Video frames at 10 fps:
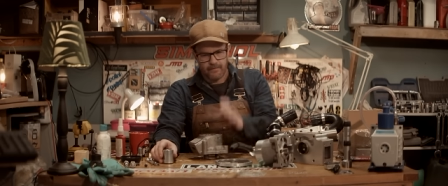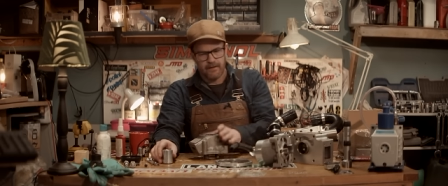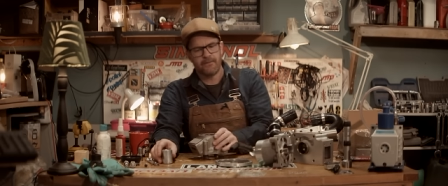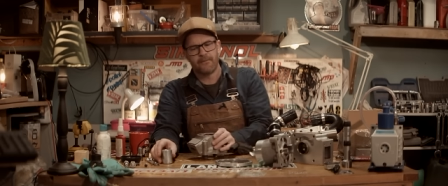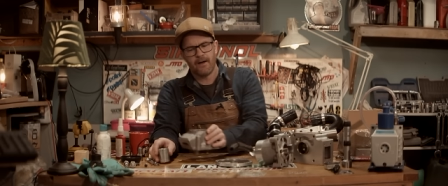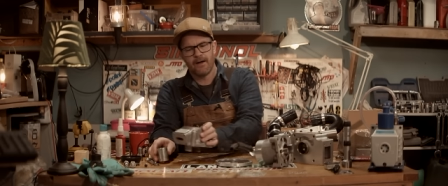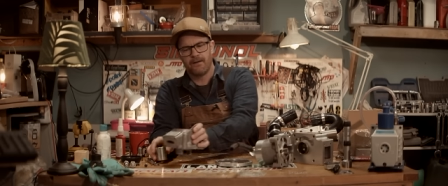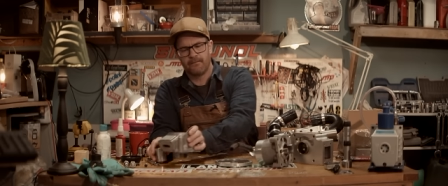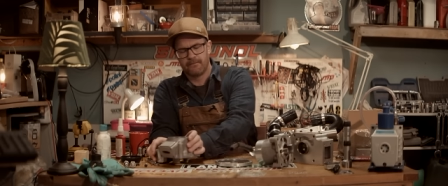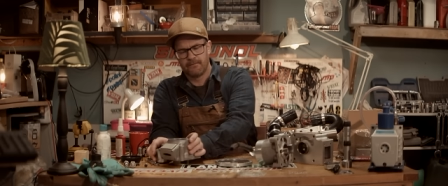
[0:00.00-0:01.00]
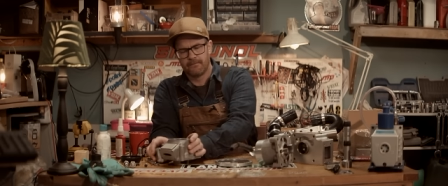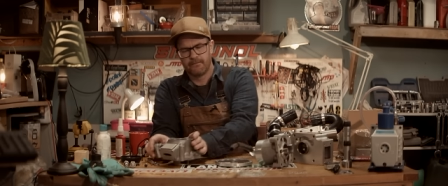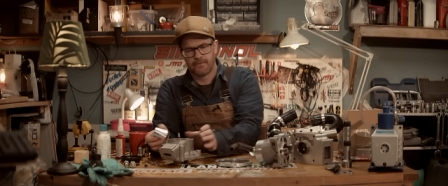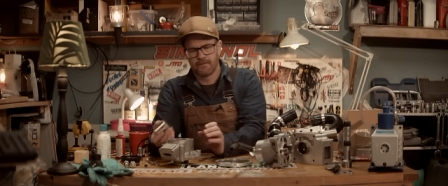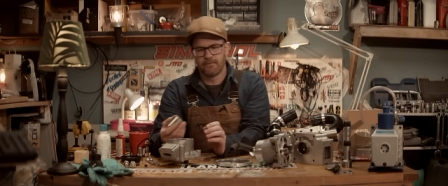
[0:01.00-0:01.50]
if I
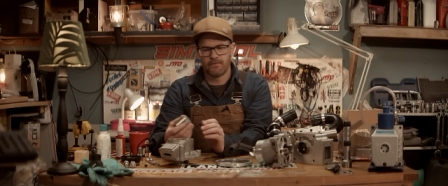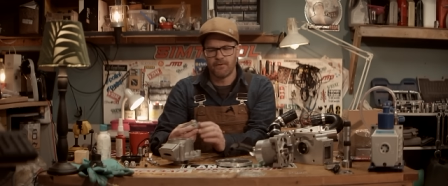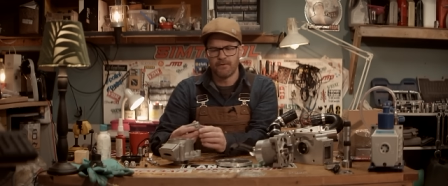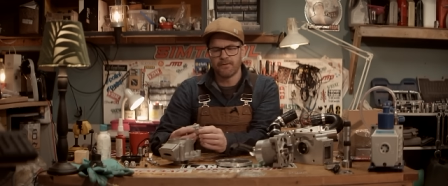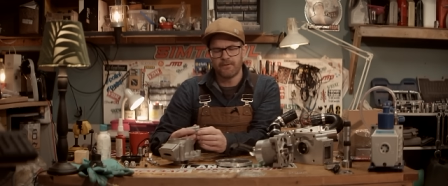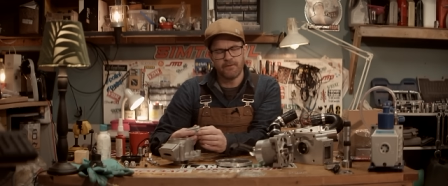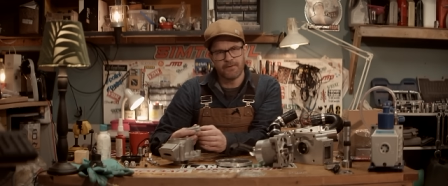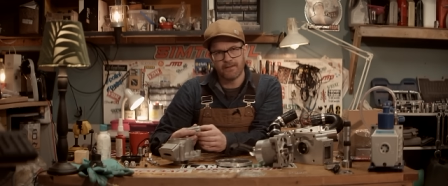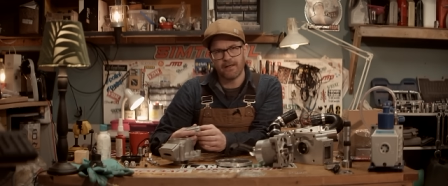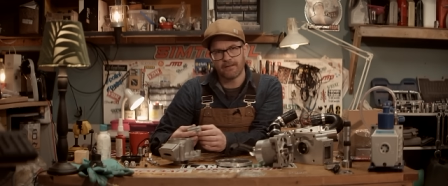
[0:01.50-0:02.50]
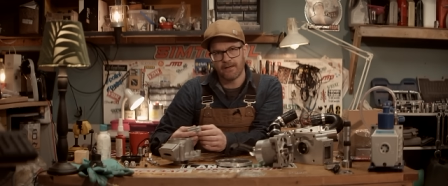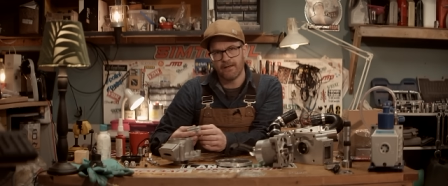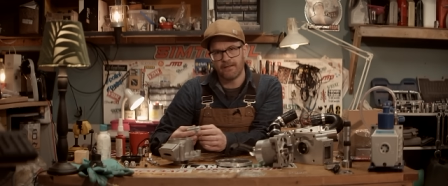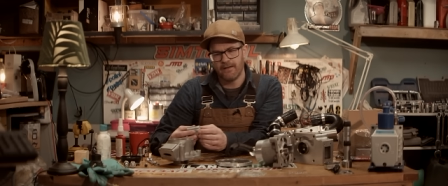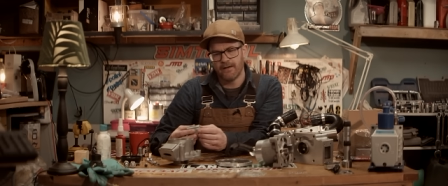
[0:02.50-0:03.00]
so we're not using that
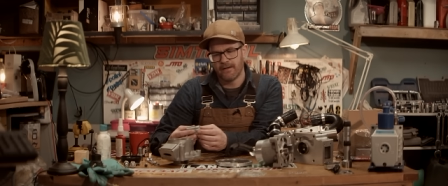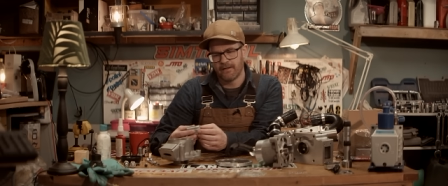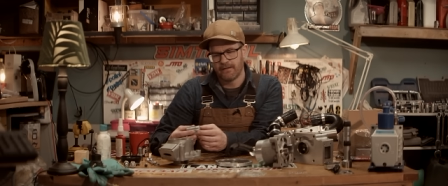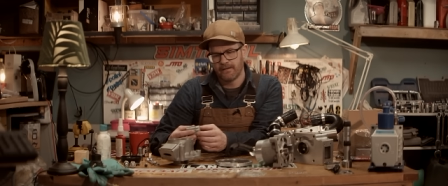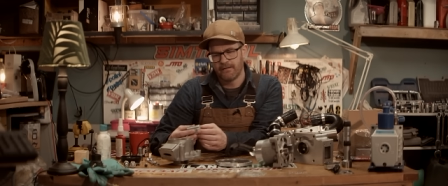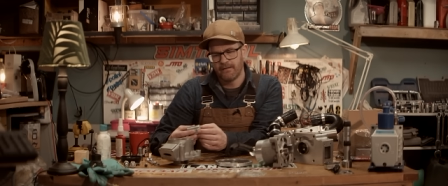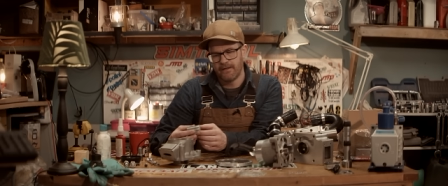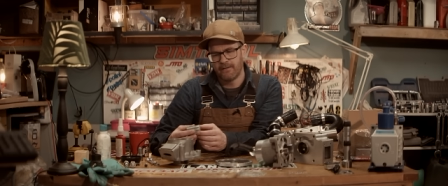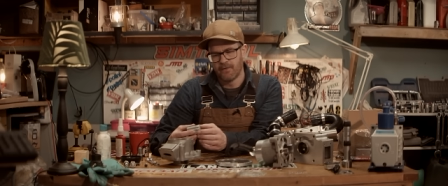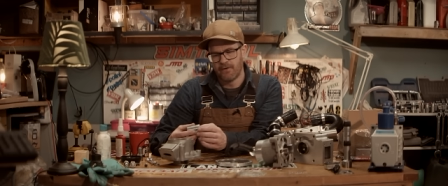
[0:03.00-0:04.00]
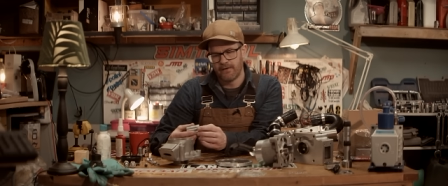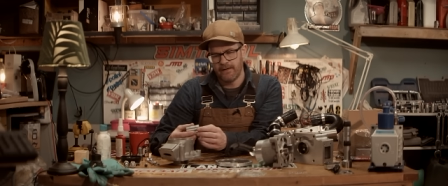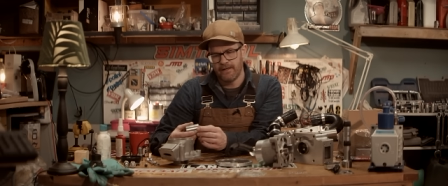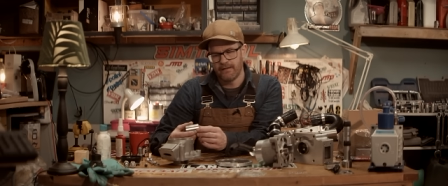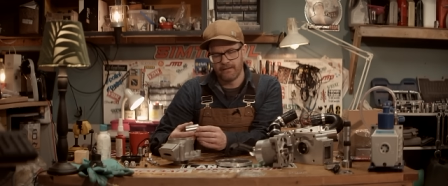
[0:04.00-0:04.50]
idea anymore
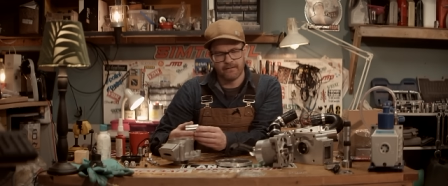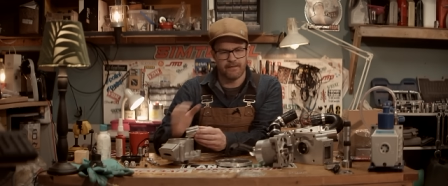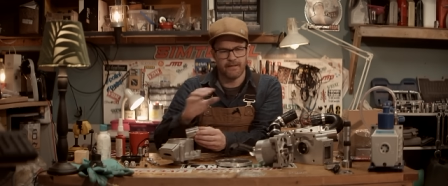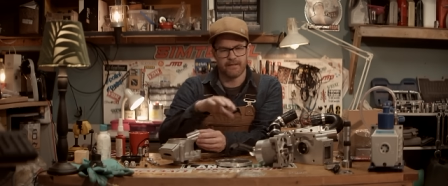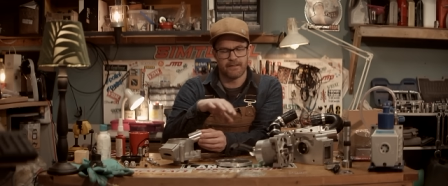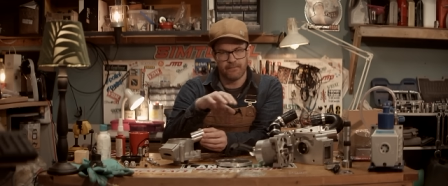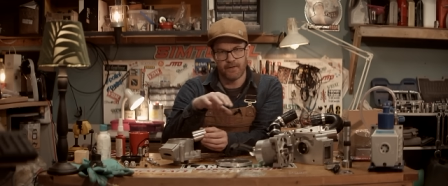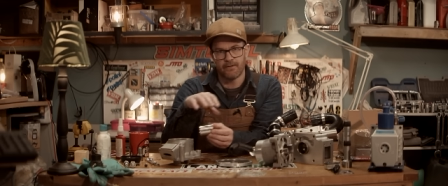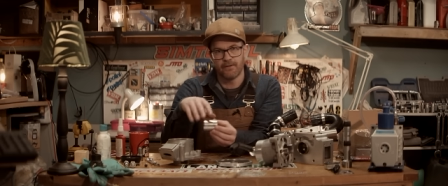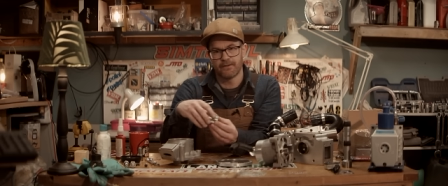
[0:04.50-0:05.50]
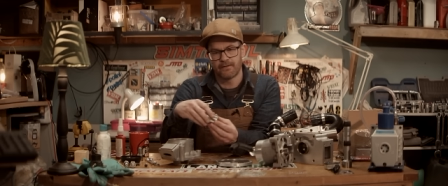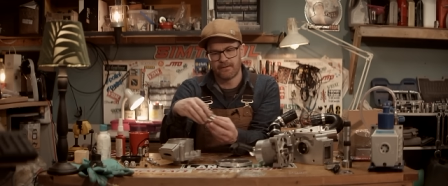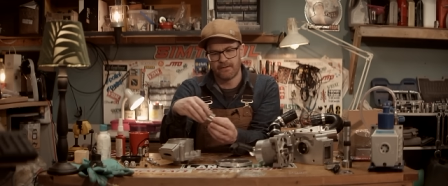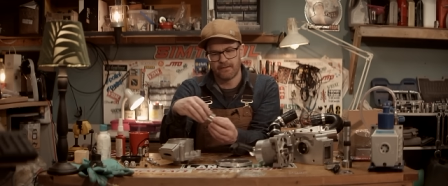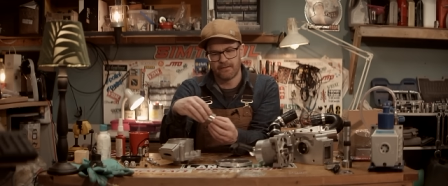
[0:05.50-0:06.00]
in this
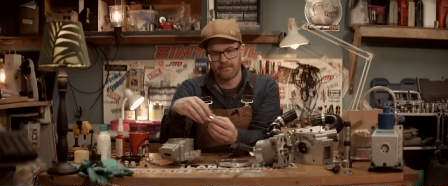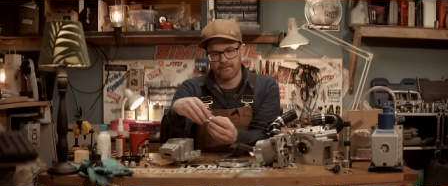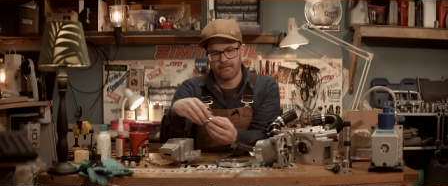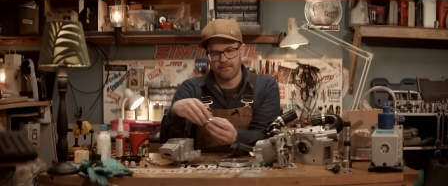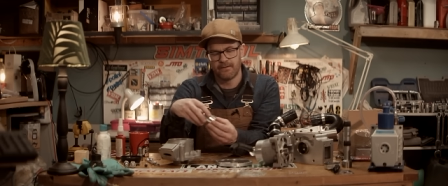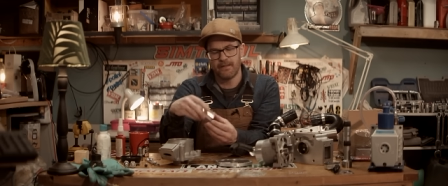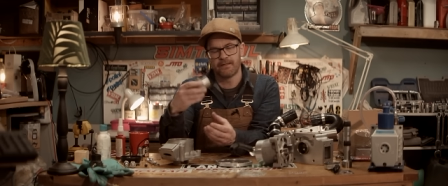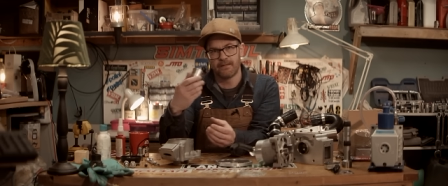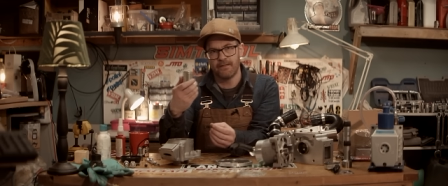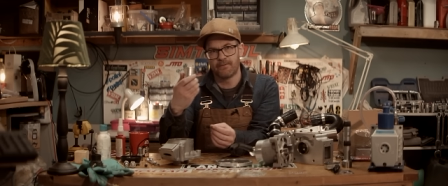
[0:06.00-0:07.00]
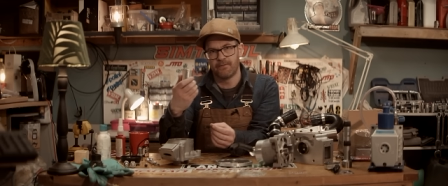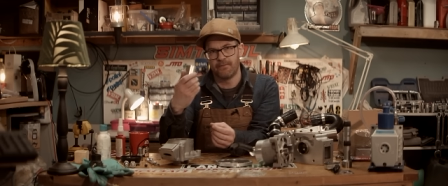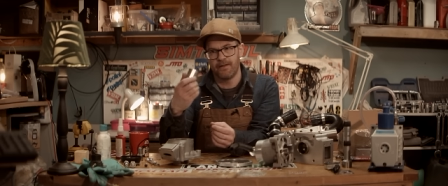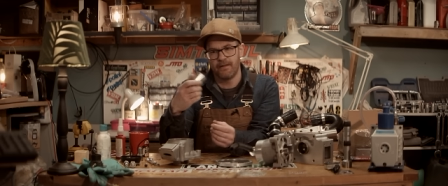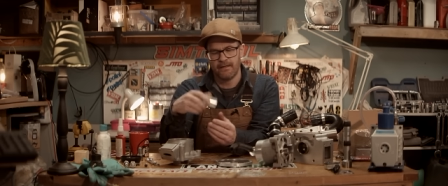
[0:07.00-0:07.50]
because this needs to
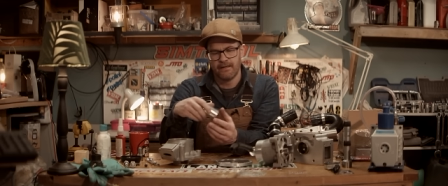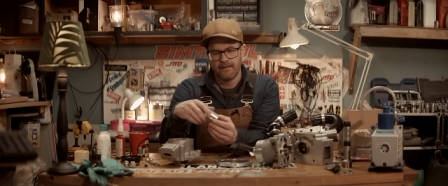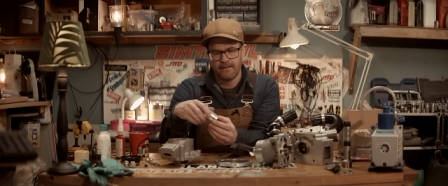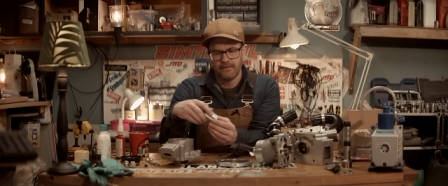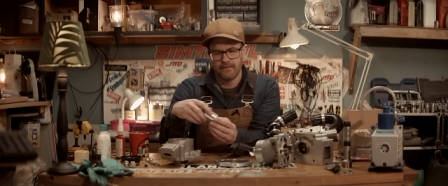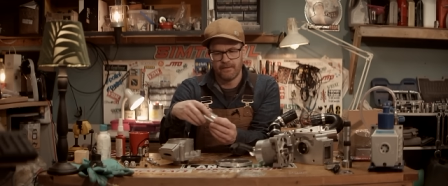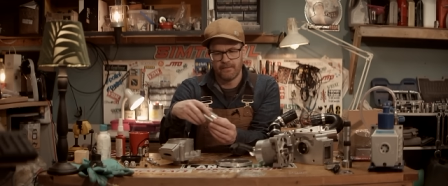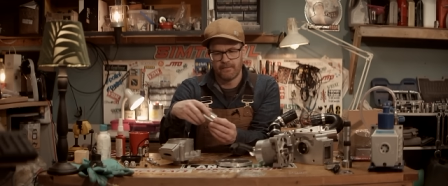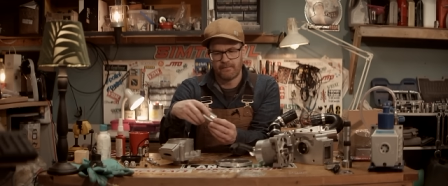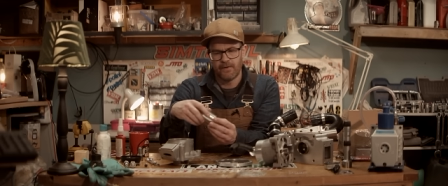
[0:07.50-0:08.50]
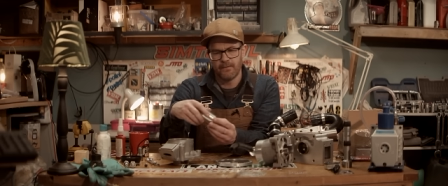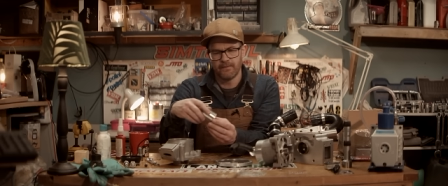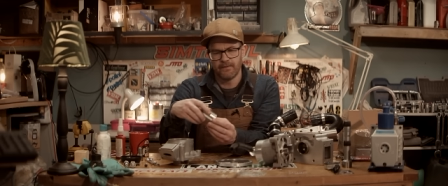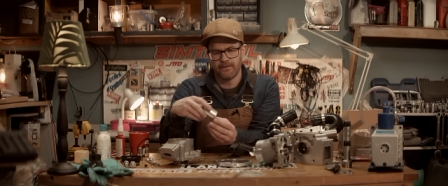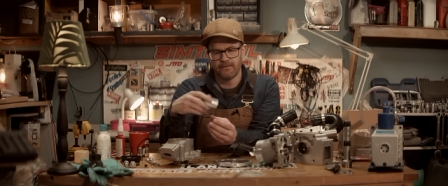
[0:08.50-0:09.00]
be uh,
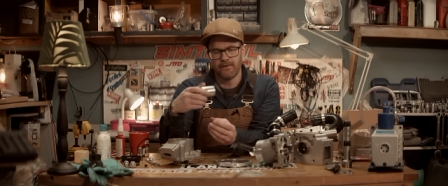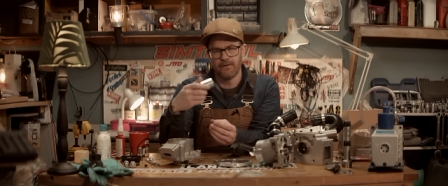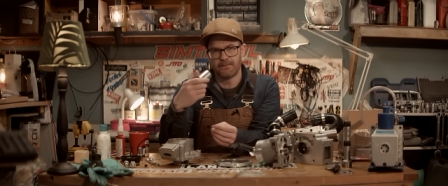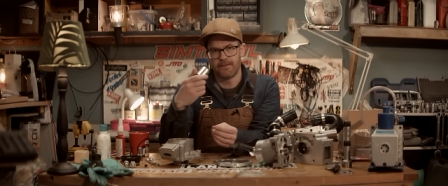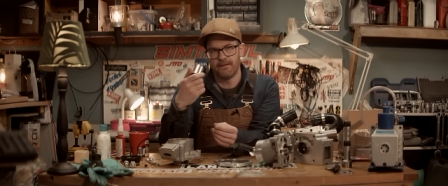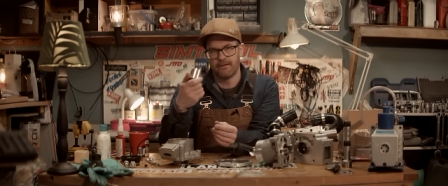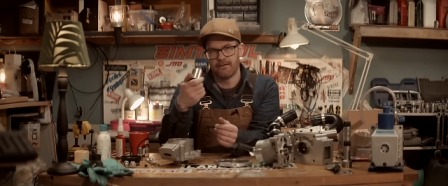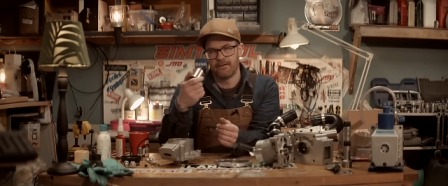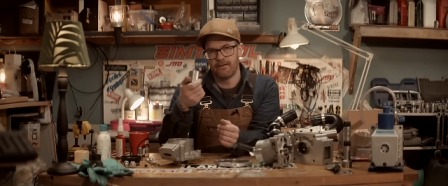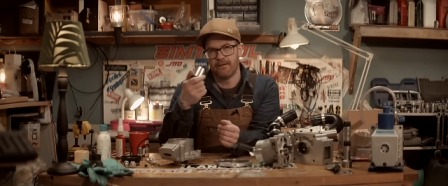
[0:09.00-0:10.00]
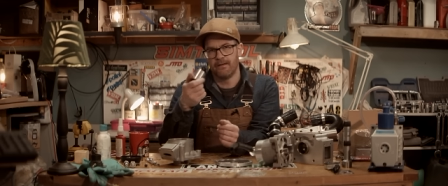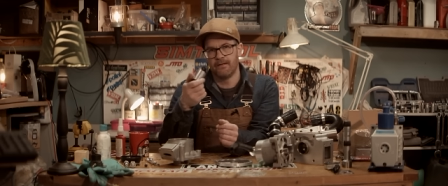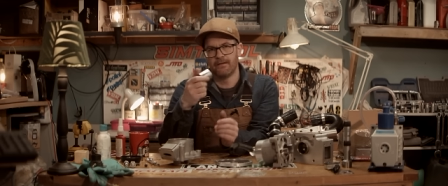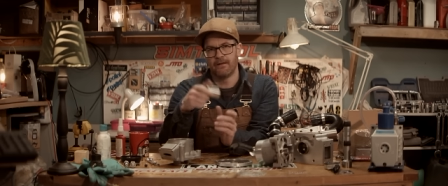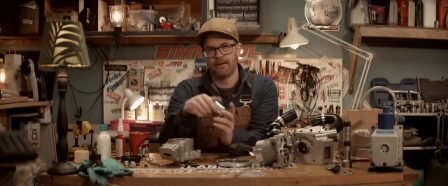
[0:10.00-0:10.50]
properly developed in in